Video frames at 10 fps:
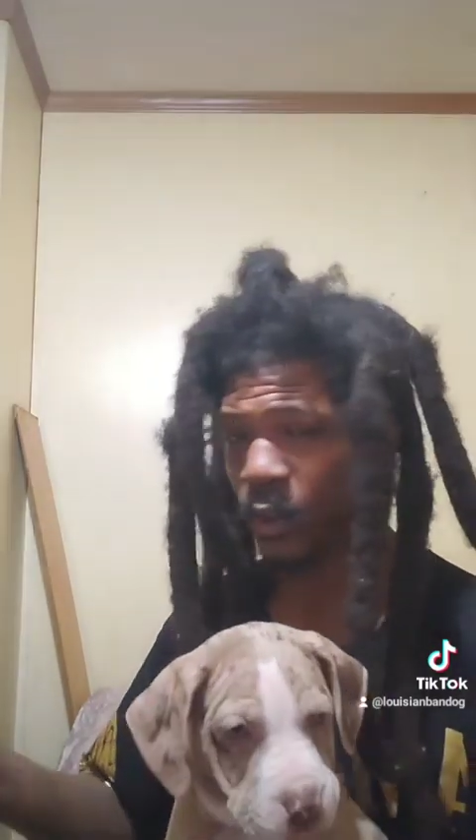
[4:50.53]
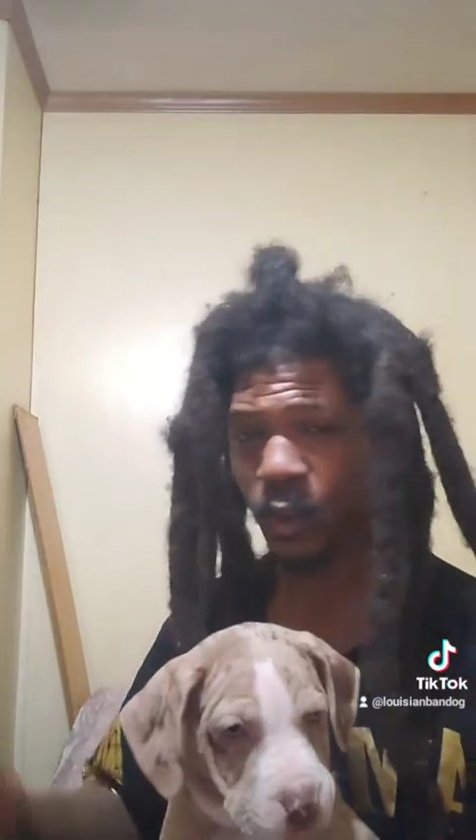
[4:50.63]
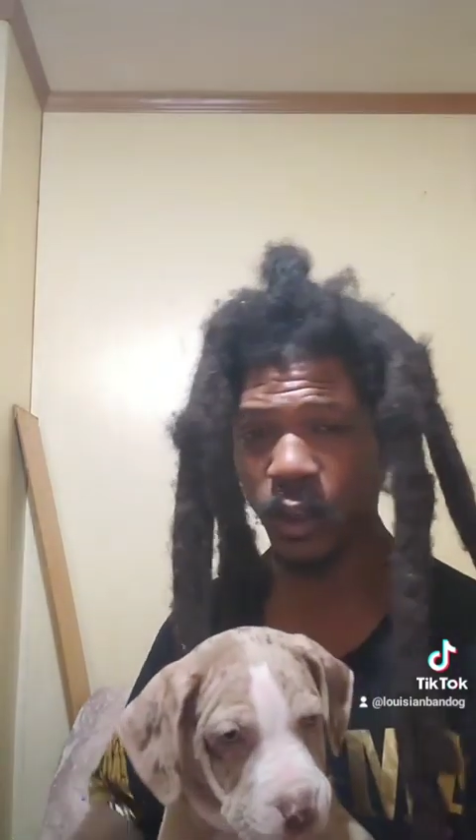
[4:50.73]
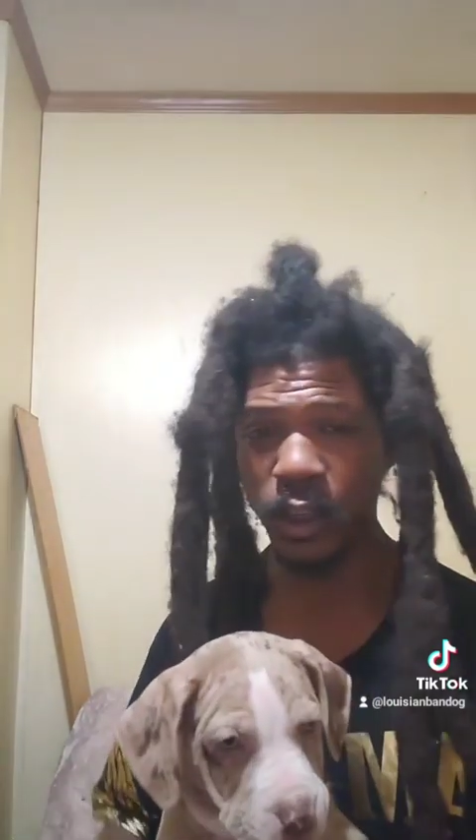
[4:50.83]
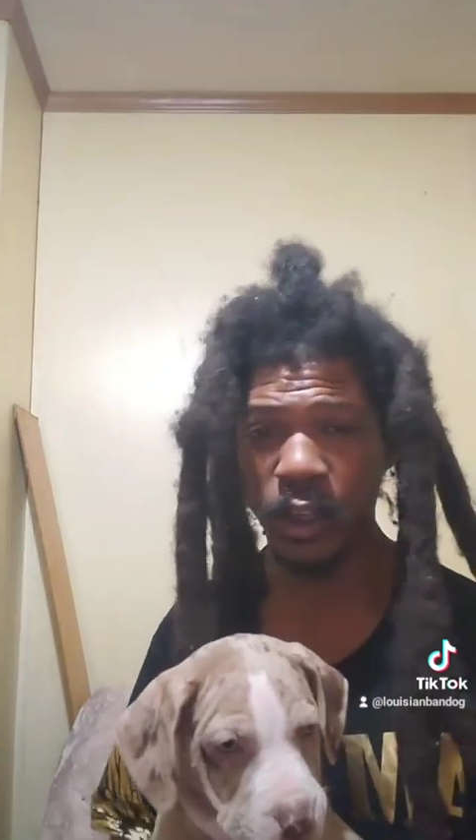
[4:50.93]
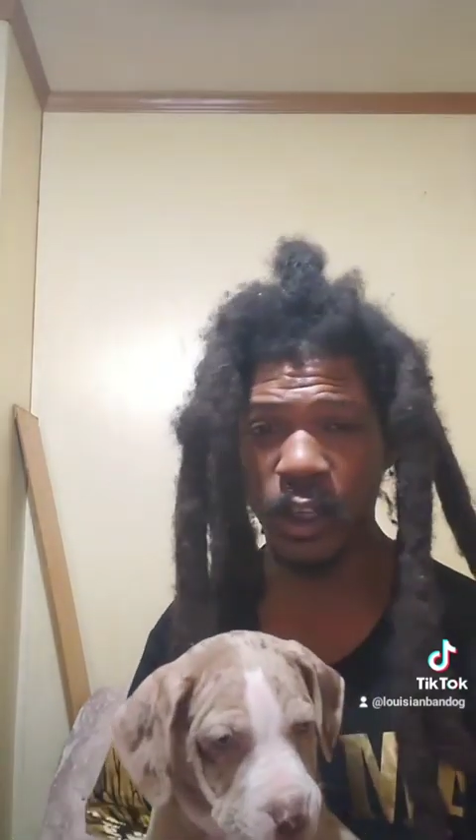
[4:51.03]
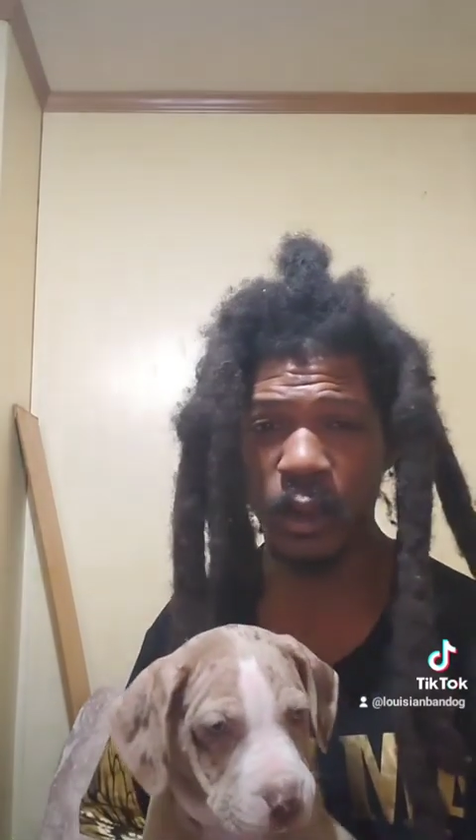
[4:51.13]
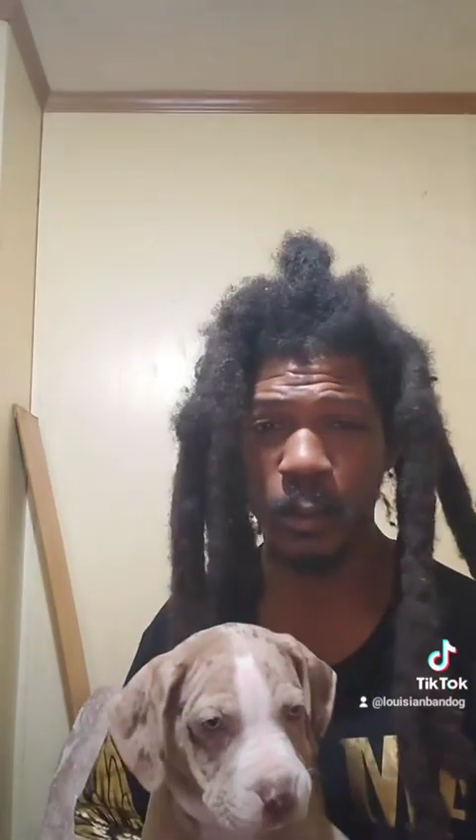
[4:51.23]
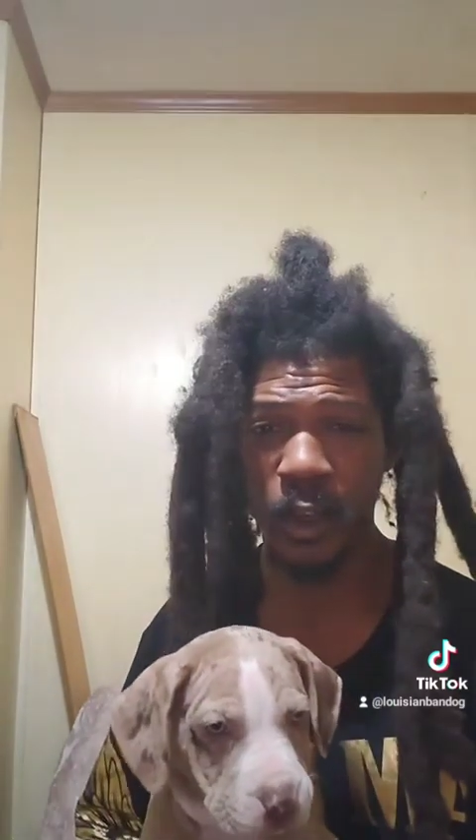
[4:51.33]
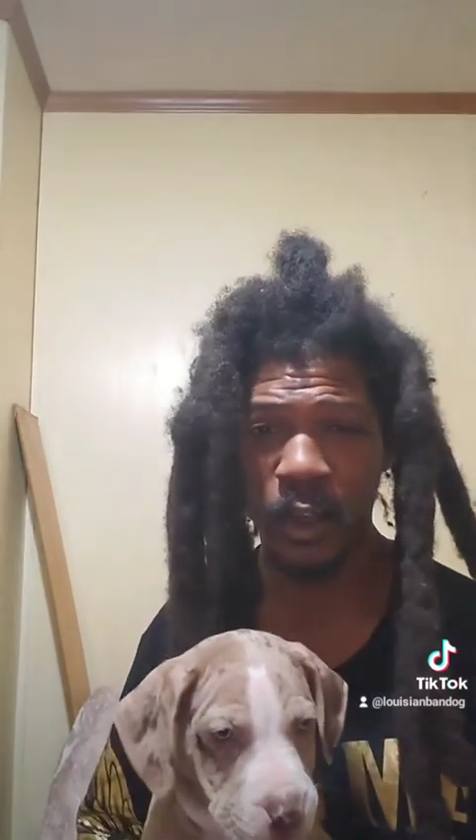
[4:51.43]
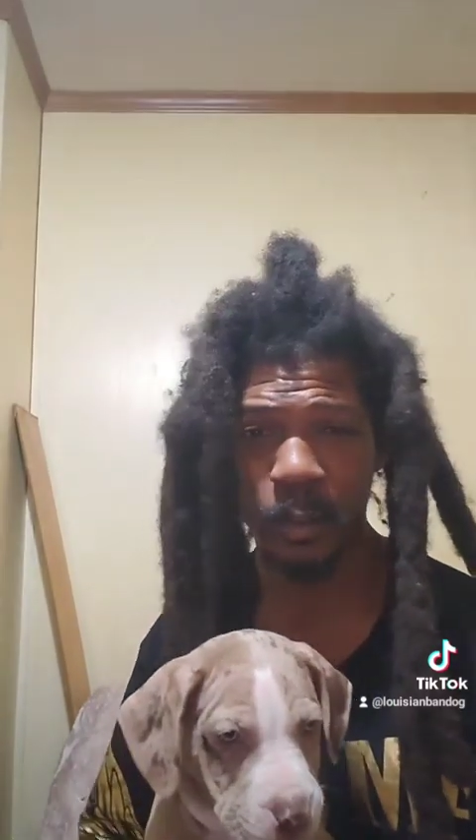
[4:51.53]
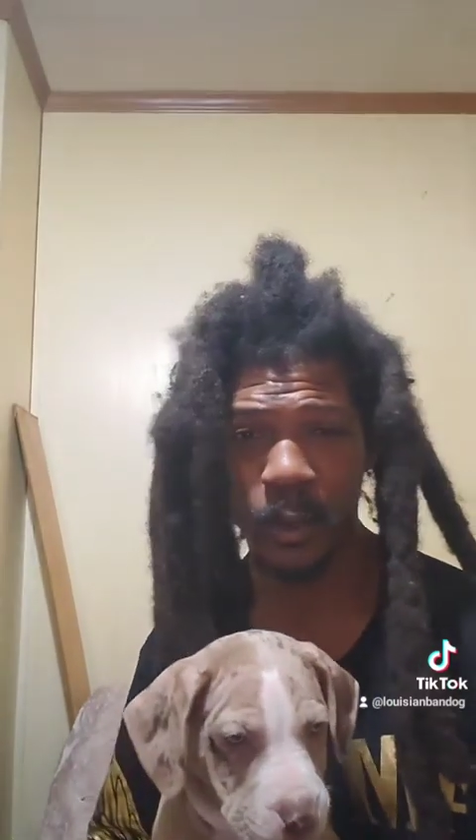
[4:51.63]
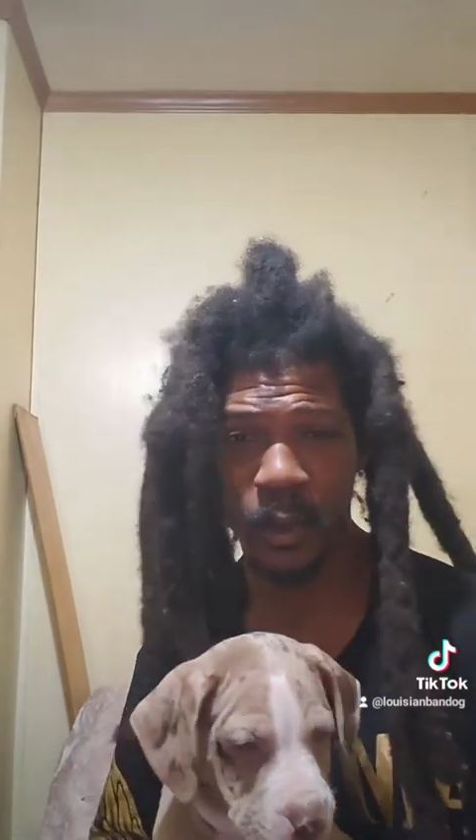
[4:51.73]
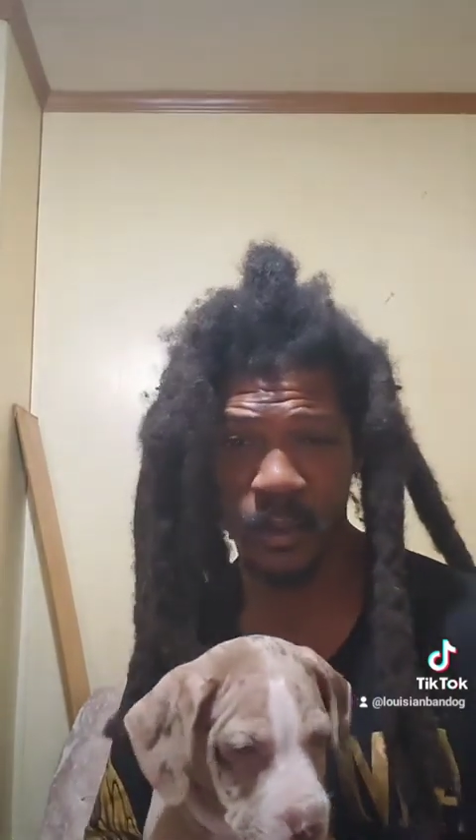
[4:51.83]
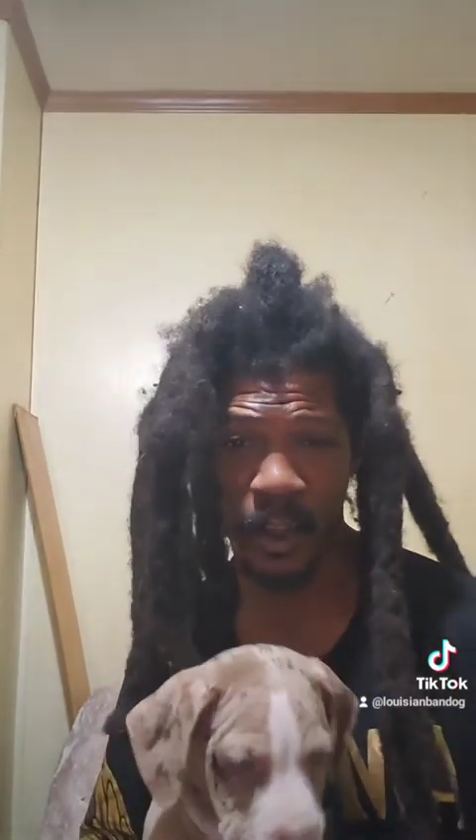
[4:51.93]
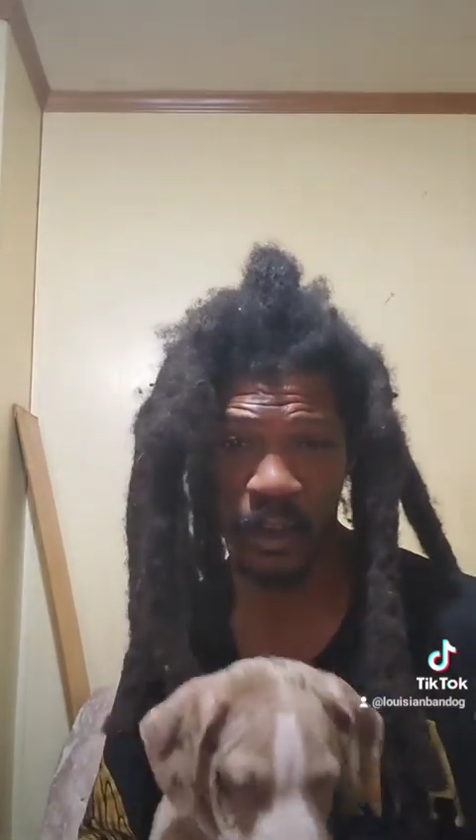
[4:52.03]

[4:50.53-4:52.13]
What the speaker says: you can look at them other pups